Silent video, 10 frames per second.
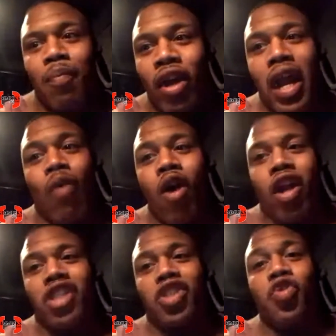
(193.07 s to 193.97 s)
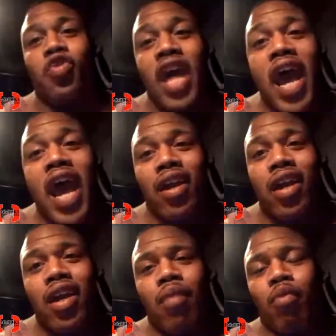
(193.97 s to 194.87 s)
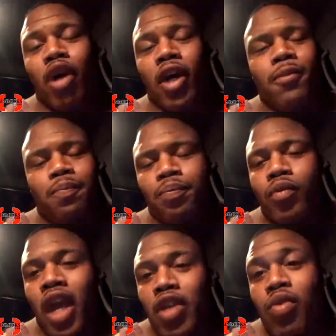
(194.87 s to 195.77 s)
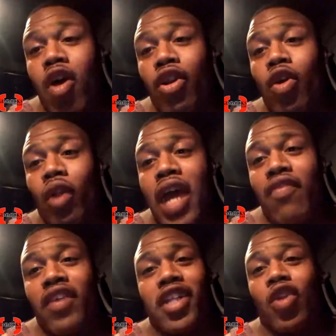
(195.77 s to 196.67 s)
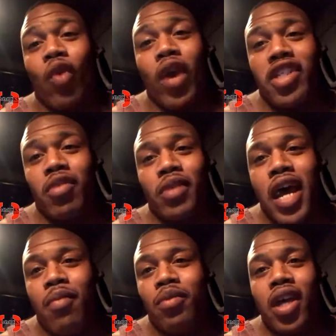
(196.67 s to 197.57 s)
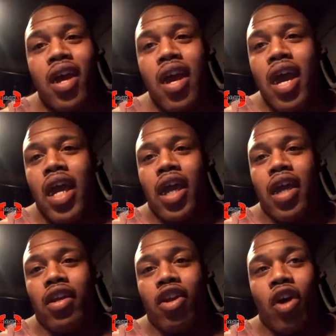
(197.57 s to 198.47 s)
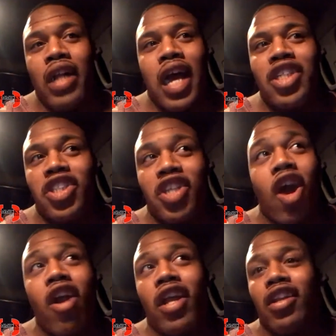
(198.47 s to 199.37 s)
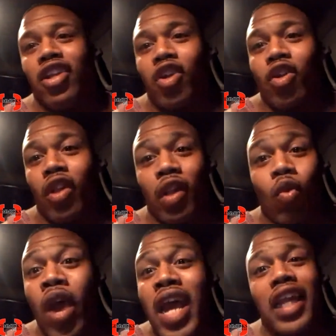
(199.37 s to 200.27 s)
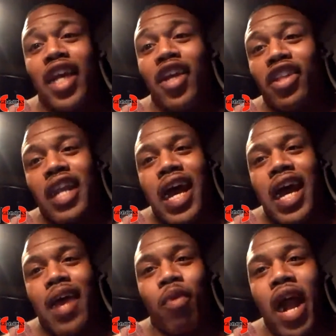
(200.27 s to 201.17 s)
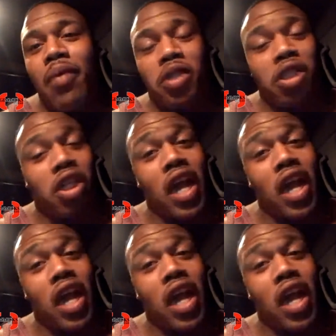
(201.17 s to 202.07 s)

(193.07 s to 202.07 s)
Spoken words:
point I wanted to do that. But as we all know, life gets in the way sometimes. And, I started, way later than I perhaps should have